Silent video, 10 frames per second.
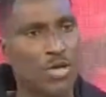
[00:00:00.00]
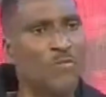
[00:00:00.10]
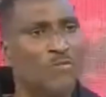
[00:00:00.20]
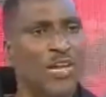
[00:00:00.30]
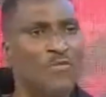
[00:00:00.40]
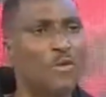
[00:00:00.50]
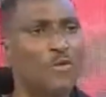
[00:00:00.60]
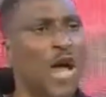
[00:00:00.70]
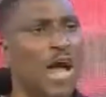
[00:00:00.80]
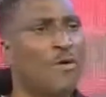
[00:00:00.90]
Even if you
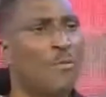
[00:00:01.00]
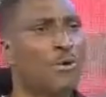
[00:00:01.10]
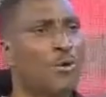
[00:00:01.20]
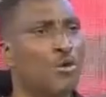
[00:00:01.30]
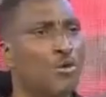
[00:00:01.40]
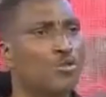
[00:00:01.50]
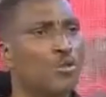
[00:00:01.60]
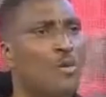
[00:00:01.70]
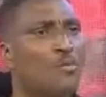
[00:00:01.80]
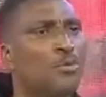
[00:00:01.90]
don't have a product,
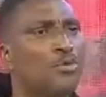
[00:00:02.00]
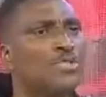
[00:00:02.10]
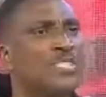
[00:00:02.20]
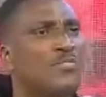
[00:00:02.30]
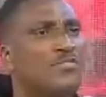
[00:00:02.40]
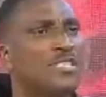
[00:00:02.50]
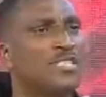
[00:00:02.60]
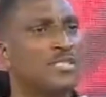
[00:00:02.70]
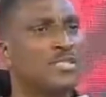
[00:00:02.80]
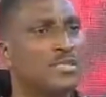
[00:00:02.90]
you can produce
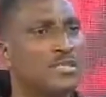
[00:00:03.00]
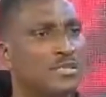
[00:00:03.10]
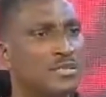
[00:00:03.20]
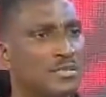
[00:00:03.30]
services.